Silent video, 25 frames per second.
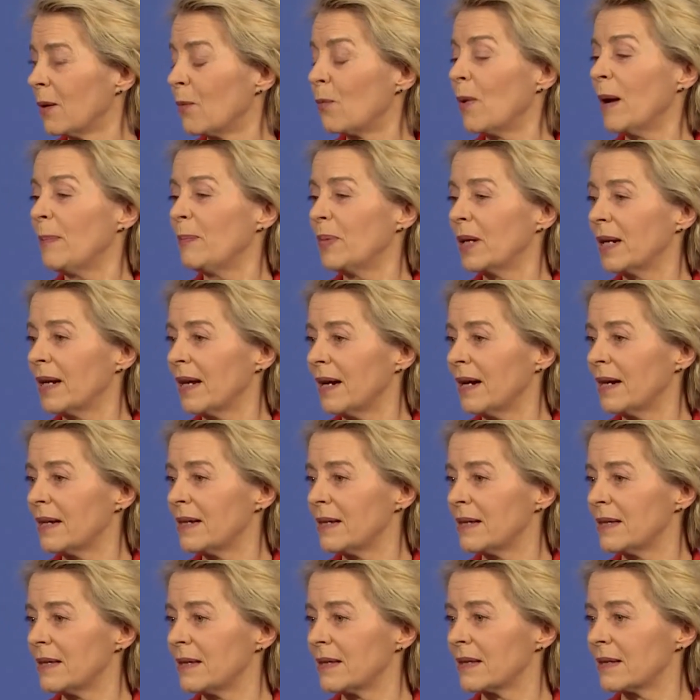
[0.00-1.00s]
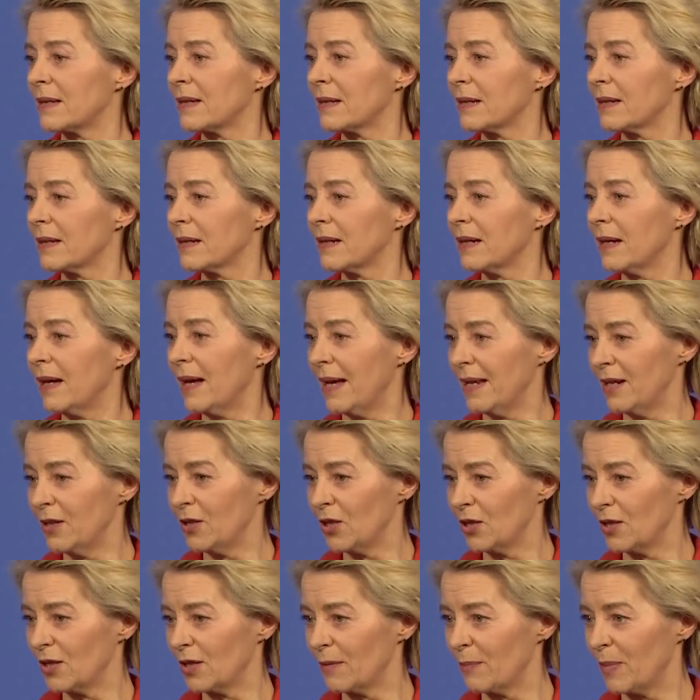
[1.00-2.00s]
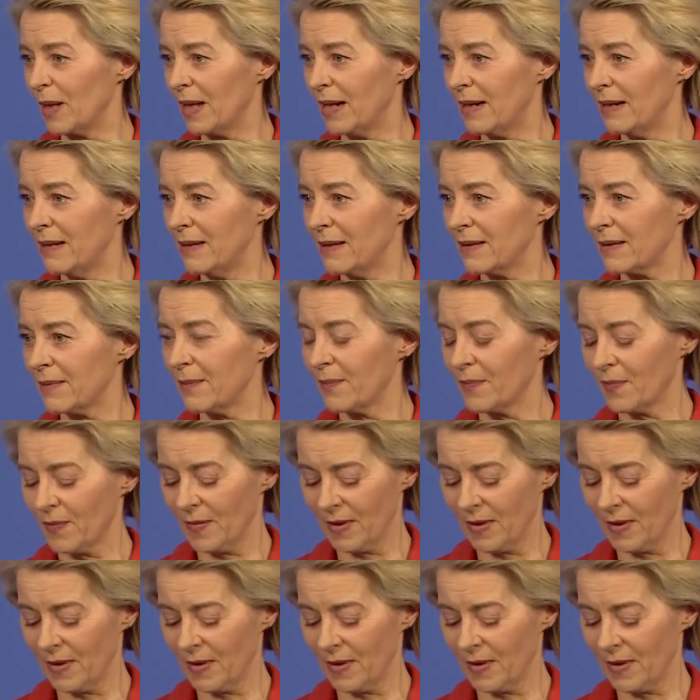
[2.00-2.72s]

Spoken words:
weaponized energy supplies.